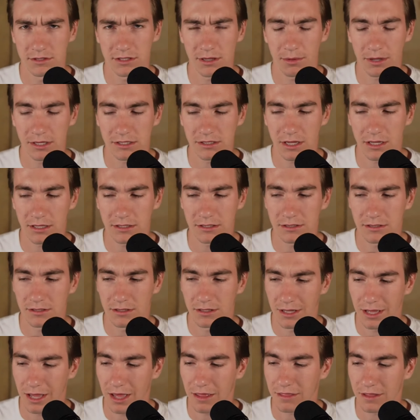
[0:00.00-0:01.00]
Does that make
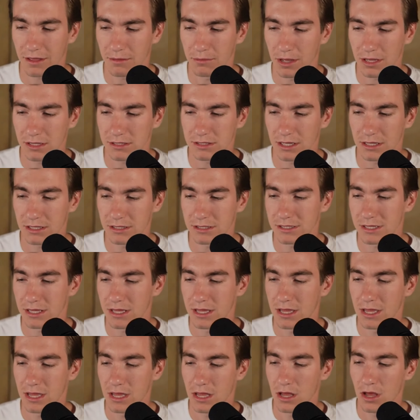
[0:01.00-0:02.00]
sense? I think it makes
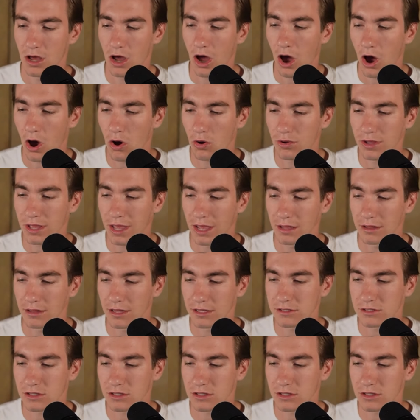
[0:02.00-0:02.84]
sense. Okay,